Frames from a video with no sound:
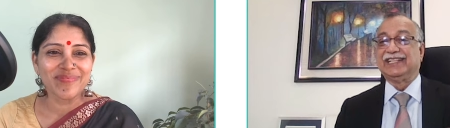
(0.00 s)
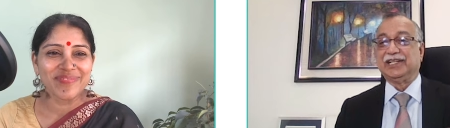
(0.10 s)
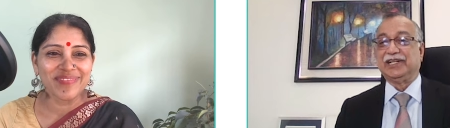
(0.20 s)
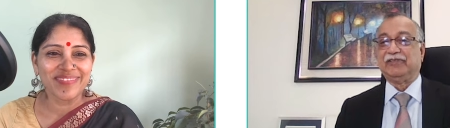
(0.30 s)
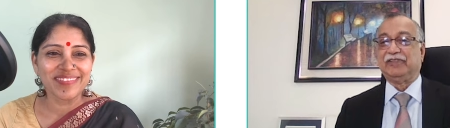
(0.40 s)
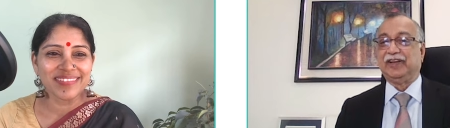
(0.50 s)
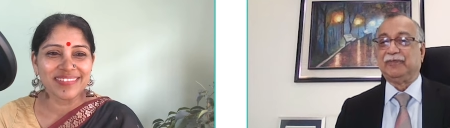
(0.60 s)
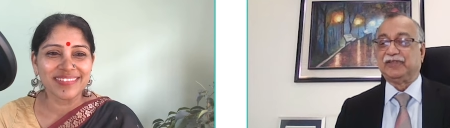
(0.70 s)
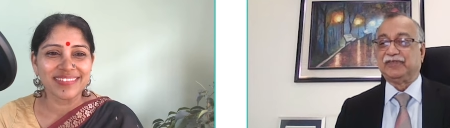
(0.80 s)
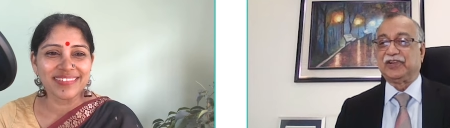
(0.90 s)
Speaker 1: the third
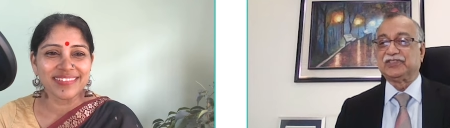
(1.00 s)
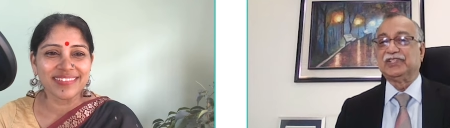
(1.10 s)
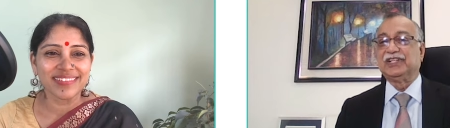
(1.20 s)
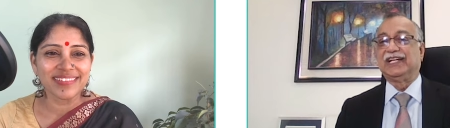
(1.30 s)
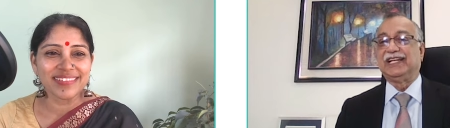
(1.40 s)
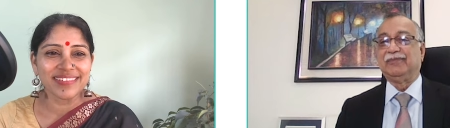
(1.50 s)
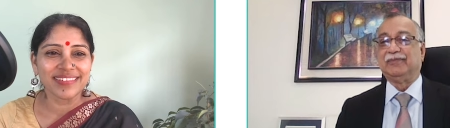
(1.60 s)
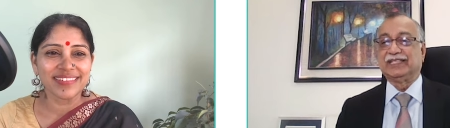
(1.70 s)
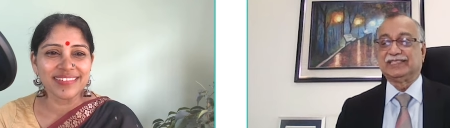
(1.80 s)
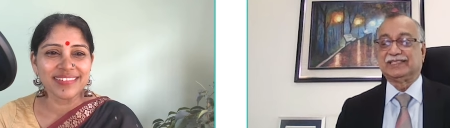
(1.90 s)
wave, but fortunately,
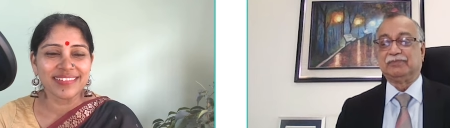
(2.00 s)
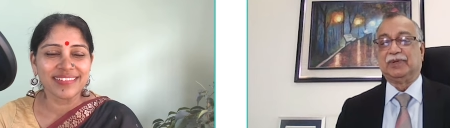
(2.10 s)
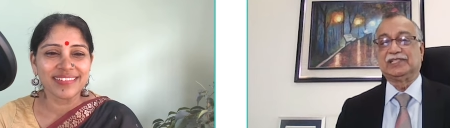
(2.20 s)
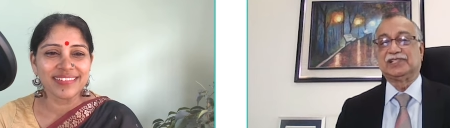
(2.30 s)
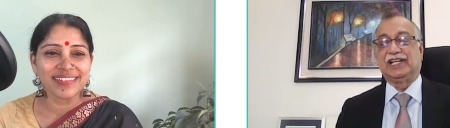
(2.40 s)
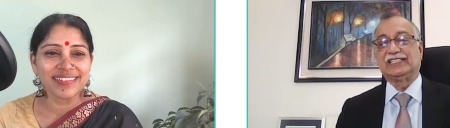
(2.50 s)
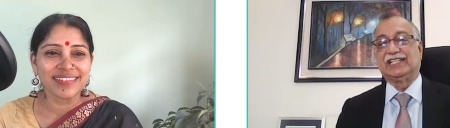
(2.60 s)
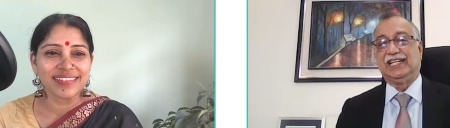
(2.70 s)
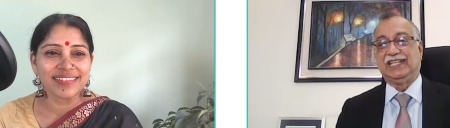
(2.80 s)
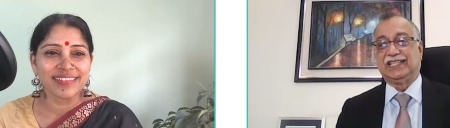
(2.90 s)
much, much
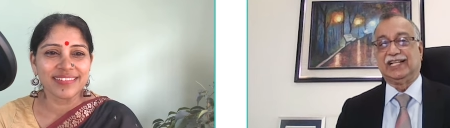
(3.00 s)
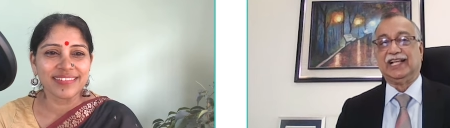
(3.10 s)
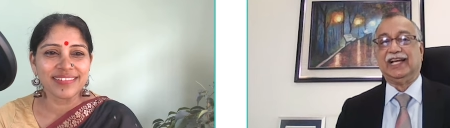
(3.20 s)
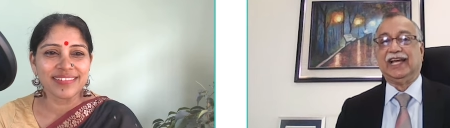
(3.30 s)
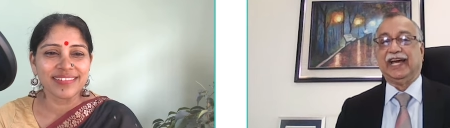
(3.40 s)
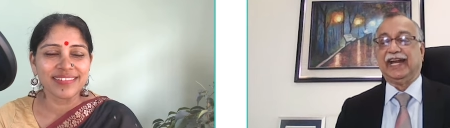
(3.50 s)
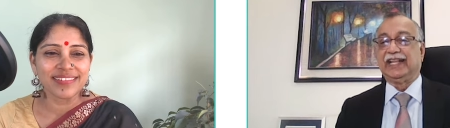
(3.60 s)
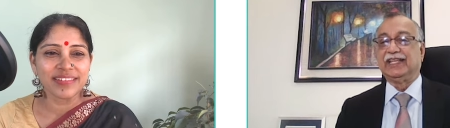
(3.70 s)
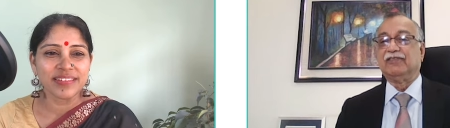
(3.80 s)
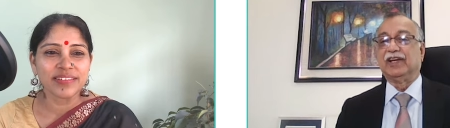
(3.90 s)
less lethal. And
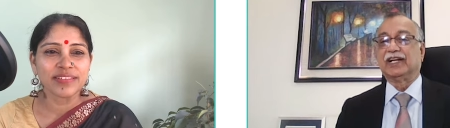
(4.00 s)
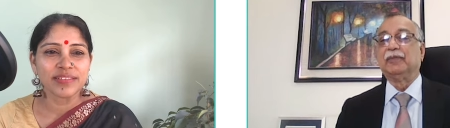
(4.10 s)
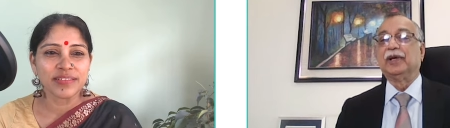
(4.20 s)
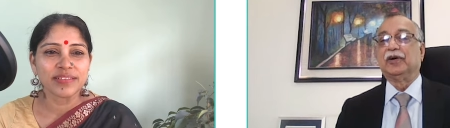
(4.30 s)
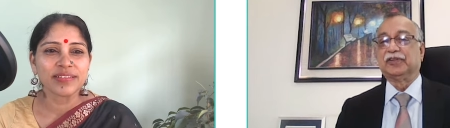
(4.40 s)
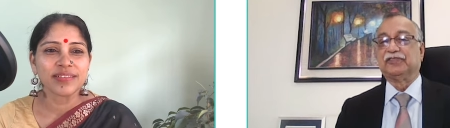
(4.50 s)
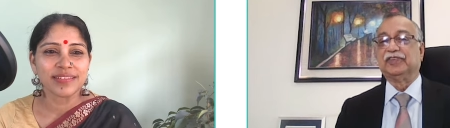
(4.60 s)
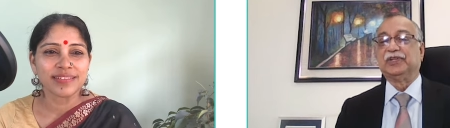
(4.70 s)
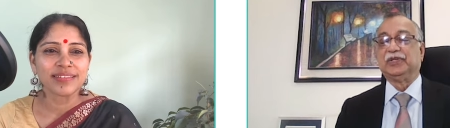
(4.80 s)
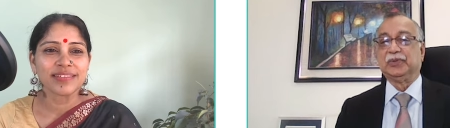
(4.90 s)
I think we are coming out of
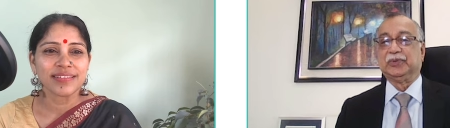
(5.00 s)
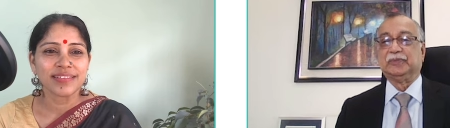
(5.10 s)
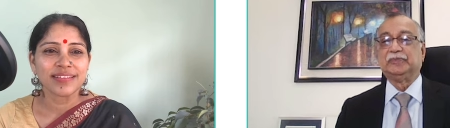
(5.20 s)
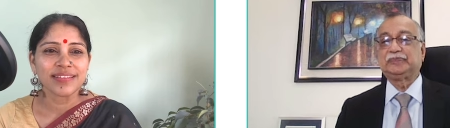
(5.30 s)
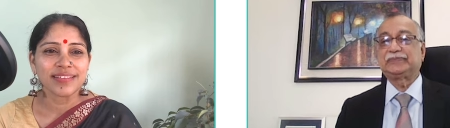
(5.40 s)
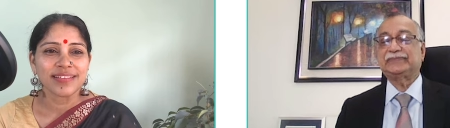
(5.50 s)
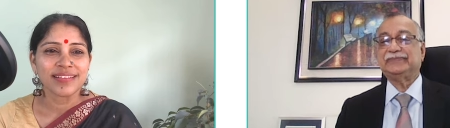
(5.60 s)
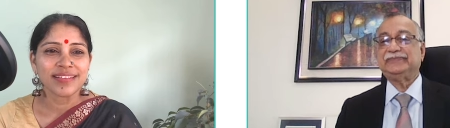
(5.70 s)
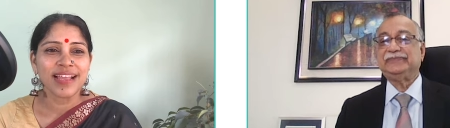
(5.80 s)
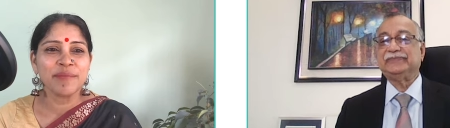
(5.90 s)
it too.
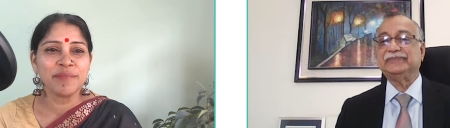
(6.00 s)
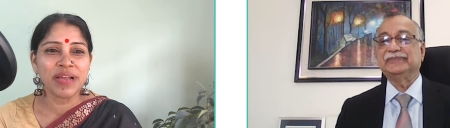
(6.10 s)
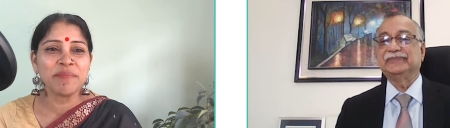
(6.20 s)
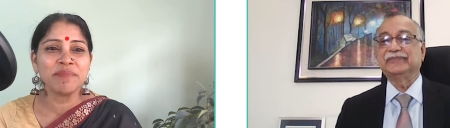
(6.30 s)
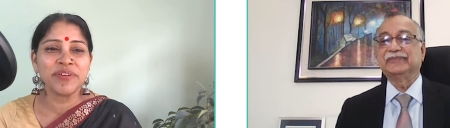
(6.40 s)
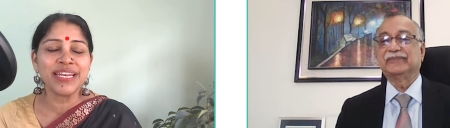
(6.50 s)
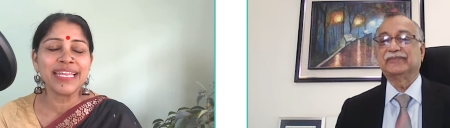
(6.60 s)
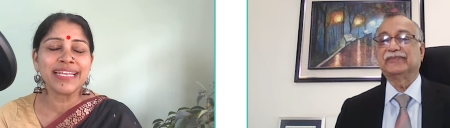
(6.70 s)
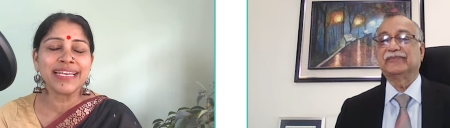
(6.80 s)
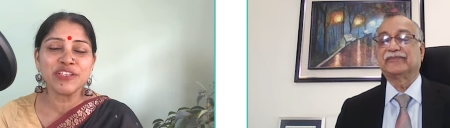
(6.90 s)
Speaker 2: I'm I'm really
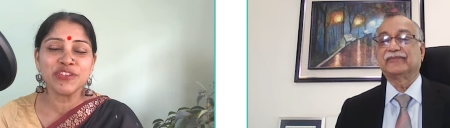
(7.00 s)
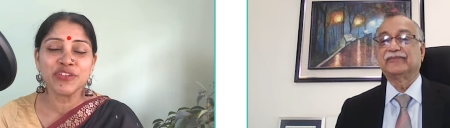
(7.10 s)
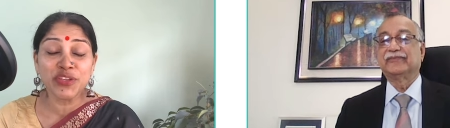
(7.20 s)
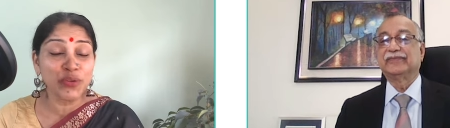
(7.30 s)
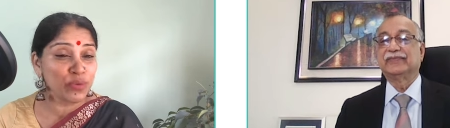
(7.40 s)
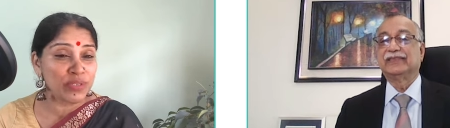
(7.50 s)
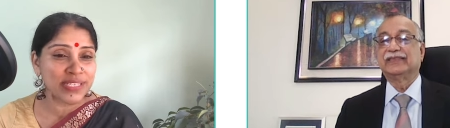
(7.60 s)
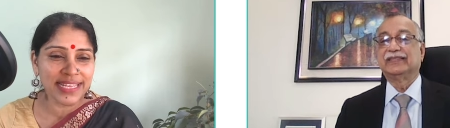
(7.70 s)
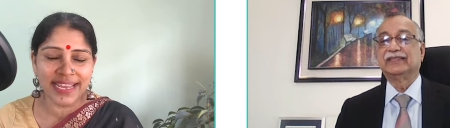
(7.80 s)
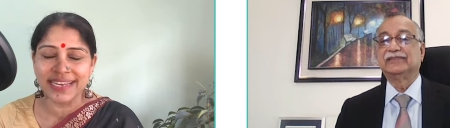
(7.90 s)
glad to hear you
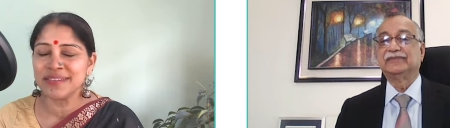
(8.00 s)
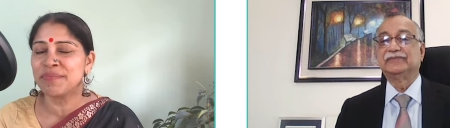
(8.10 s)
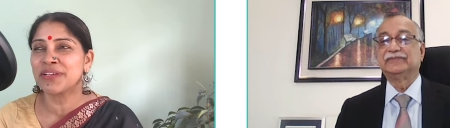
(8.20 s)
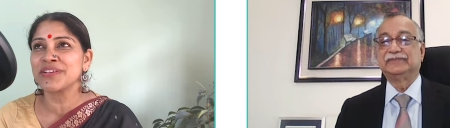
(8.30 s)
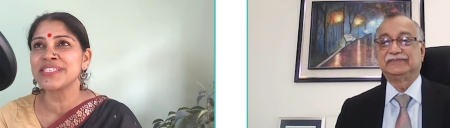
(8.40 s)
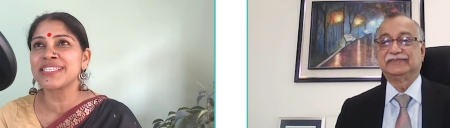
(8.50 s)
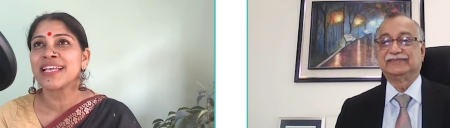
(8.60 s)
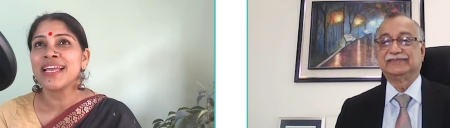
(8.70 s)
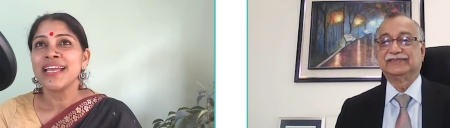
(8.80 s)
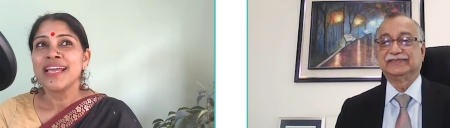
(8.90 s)
say that because
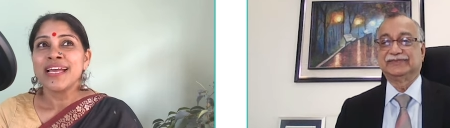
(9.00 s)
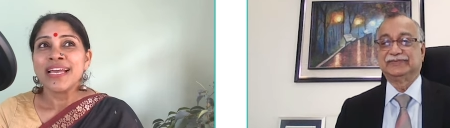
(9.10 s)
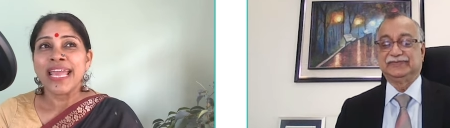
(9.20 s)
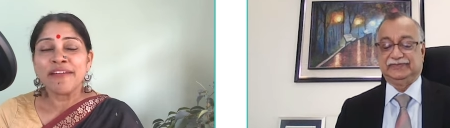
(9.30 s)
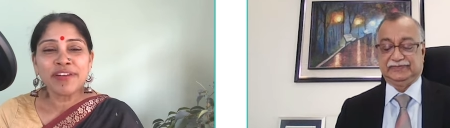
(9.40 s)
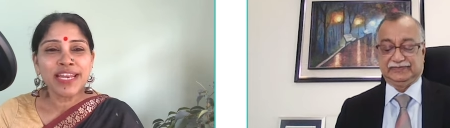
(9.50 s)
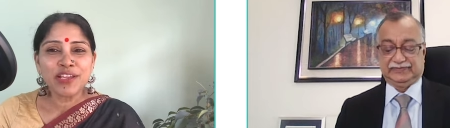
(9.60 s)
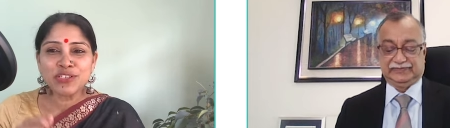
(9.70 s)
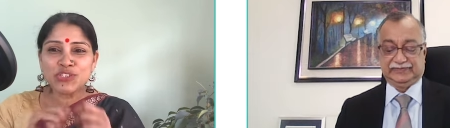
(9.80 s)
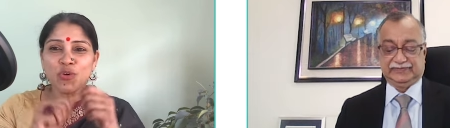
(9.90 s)
every day
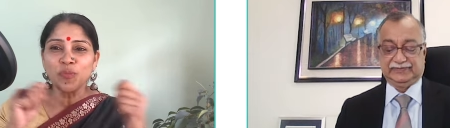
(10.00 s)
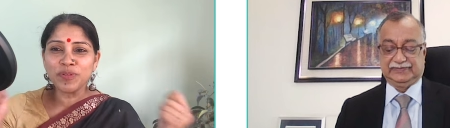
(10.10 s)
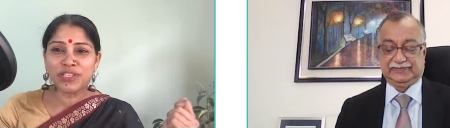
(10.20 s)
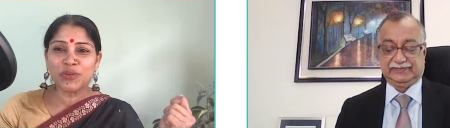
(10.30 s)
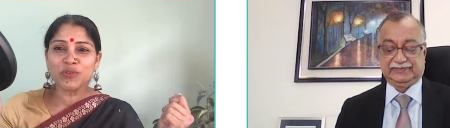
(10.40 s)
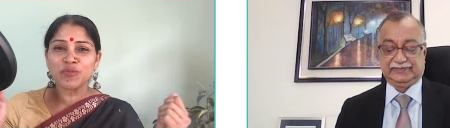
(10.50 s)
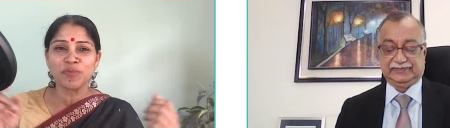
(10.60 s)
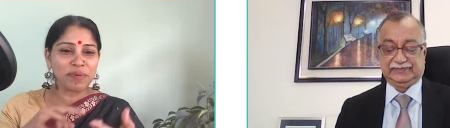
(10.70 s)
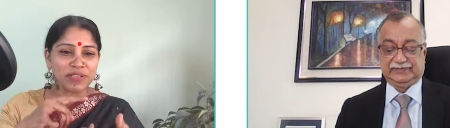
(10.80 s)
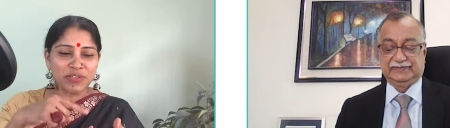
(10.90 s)
you just open the
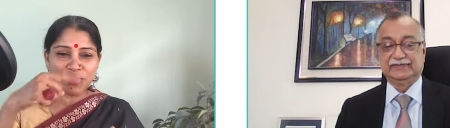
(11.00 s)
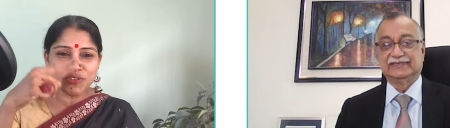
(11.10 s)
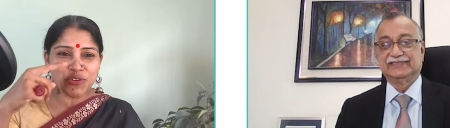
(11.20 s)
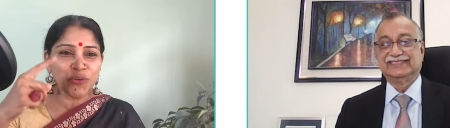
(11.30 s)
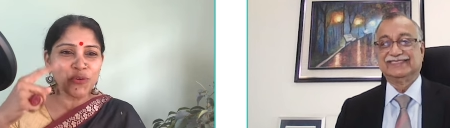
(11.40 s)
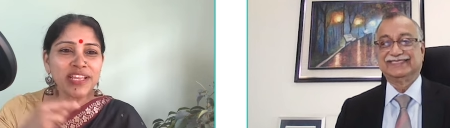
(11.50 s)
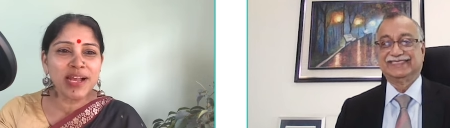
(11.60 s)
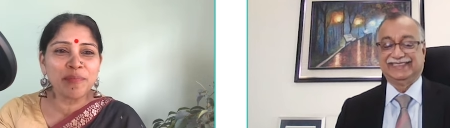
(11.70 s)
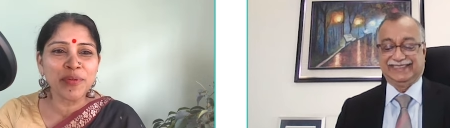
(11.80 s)
newspapers or you're scrolling up